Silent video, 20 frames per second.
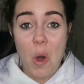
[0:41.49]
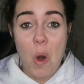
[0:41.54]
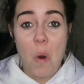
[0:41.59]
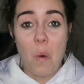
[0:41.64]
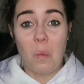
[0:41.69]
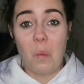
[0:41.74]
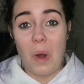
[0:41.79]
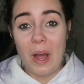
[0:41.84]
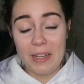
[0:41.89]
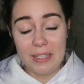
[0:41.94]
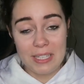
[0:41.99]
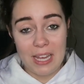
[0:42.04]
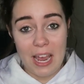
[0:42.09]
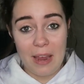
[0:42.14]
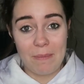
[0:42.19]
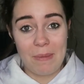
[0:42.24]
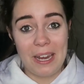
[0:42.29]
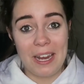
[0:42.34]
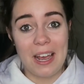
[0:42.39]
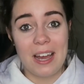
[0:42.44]
One
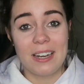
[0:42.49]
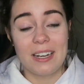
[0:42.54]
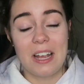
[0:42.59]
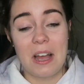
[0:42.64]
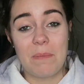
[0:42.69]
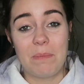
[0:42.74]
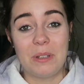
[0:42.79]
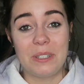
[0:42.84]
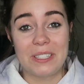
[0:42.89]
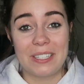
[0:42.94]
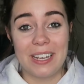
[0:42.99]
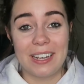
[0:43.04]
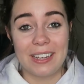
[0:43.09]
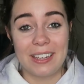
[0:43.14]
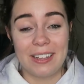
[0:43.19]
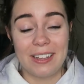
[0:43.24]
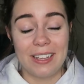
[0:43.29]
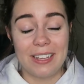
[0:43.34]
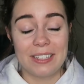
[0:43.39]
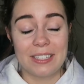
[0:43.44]
time I got a couple of
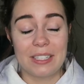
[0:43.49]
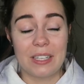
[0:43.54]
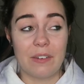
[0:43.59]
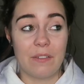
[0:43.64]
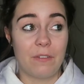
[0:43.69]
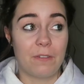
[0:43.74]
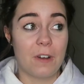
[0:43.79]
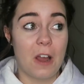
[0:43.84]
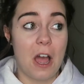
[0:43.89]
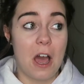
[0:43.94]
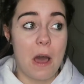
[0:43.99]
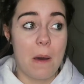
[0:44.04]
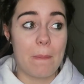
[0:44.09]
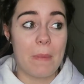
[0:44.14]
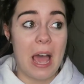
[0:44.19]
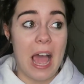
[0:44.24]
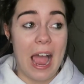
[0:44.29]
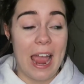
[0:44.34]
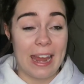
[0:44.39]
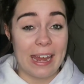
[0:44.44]
succulents from
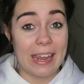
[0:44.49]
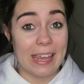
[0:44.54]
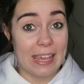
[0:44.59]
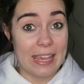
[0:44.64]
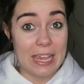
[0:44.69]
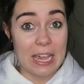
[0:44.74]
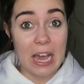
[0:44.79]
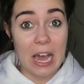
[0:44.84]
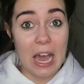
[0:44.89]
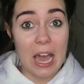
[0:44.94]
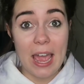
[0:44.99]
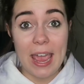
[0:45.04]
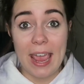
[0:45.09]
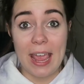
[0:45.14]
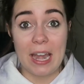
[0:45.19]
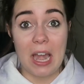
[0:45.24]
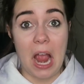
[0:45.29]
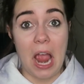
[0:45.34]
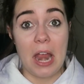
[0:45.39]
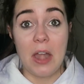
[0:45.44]
IKEA,
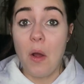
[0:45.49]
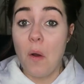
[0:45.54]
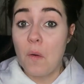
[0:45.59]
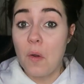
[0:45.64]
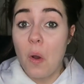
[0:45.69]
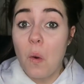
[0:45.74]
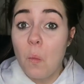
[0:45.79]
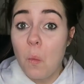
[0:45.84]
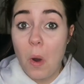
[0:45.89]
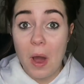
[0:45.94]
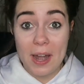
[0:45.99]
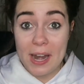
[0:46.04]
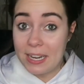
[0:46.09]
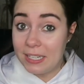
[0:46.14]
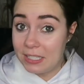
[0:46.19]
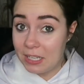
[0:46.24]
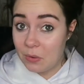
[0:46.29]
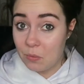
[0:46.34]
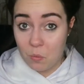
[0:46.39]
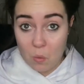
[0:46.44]
and I don't know what I
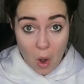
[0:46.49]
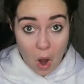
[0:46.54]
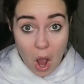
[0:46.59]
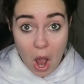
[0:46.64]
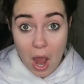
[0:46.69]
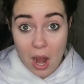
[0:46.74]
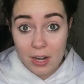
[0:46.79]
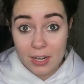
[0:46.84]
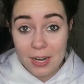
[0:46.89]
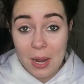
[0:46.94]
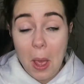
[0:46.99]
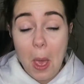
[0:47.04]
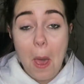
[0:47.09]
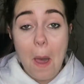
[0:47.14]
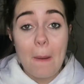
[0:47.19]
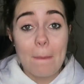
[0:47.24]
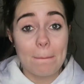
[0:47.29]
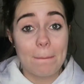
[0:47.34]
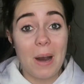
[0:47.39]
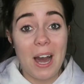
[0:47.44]
did wrong,
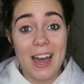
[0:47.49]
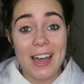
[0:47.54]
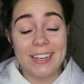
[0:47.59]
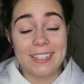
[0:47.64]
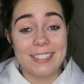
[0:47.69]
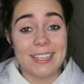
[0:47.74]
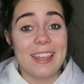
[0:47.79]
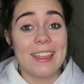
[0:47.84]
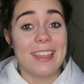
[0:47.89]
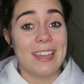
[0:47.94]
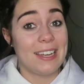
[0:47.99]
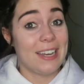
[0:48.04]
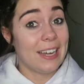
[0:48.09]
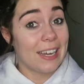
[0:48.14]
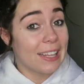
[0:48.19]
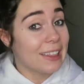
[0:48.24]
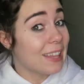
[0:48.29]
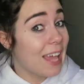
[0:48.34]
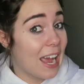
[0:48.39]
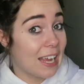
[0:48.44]
but they
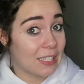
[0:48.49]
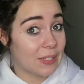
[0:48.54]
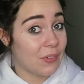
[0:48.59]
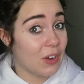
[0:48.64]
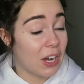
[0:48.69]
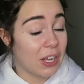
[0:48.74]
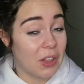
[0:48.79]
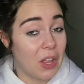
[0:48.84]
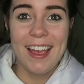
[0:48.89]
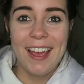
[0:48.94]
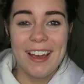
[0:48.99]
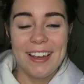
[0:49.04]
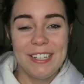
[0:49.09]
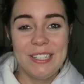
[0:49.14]
didn't last very long.